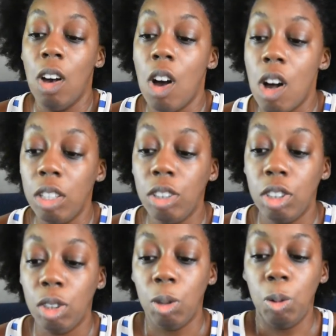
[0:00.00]

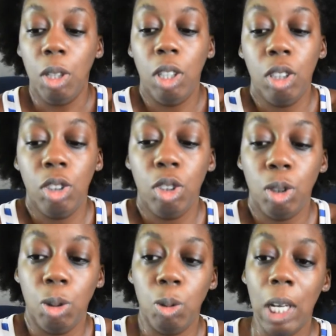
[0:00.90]
Also,
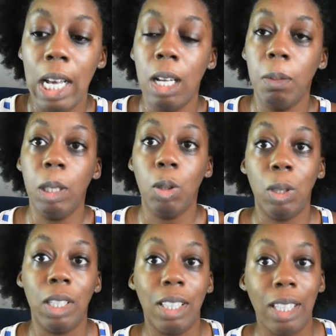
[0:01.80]
to help
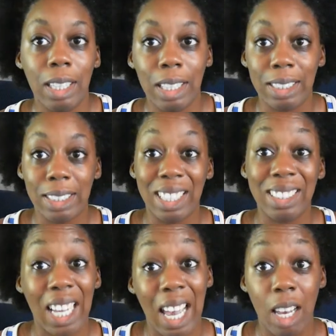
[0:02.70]
with the
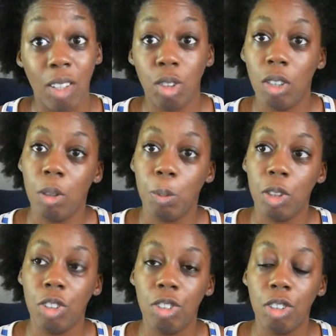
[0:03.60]
scent and the
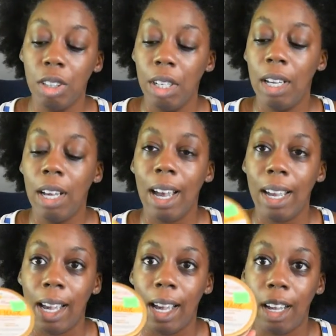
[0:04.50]
moisture, I
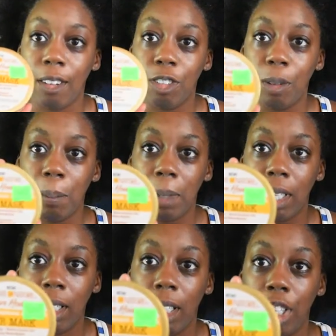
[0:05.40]
have
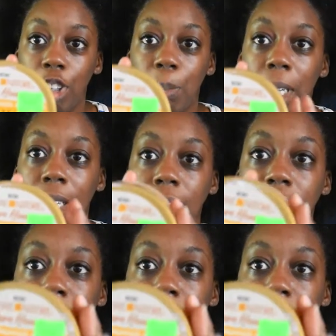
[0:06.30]
my hair mask